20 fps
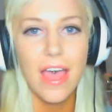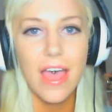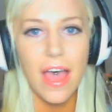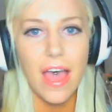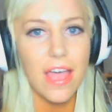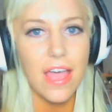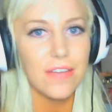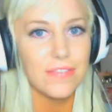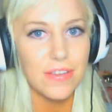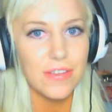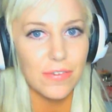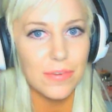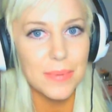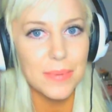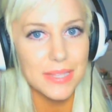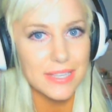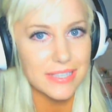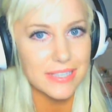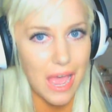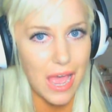I have never
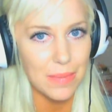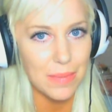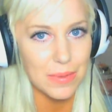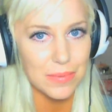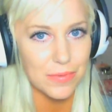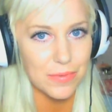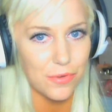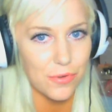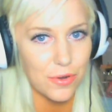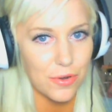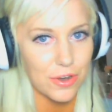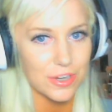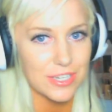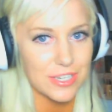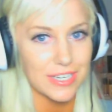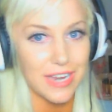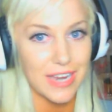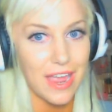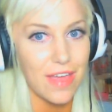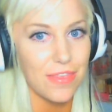been this happy before
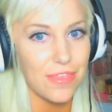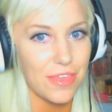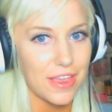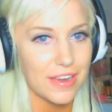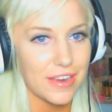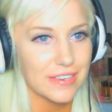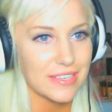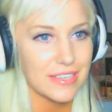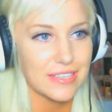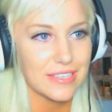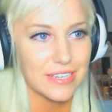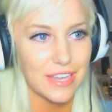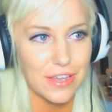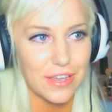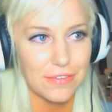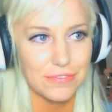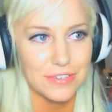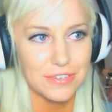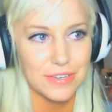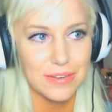to get things as a
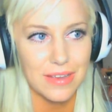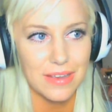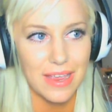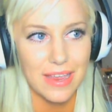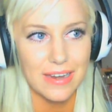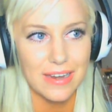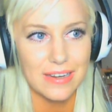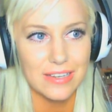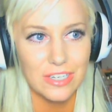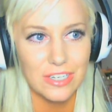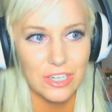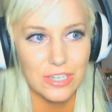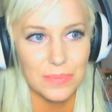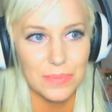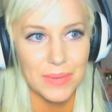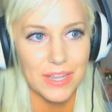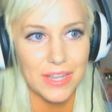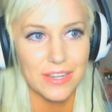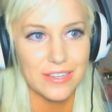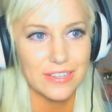gift, and it's just
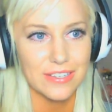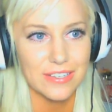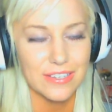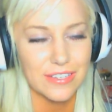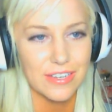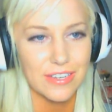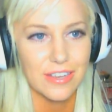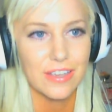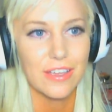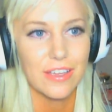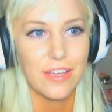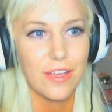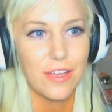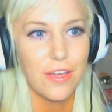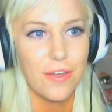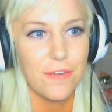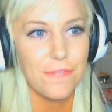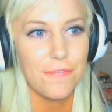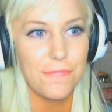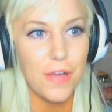because,
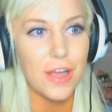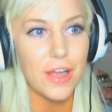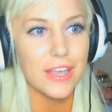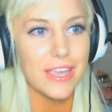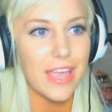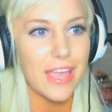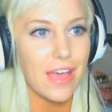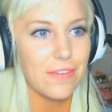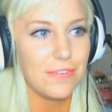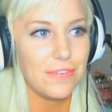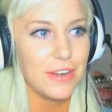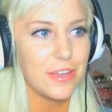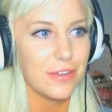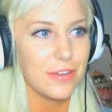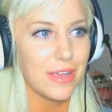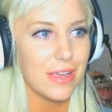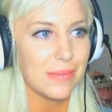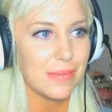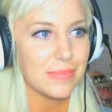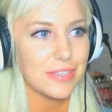fuck yeah, video
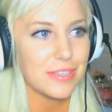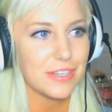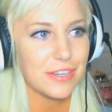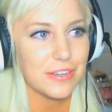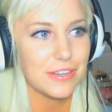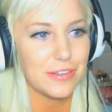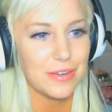games, you know?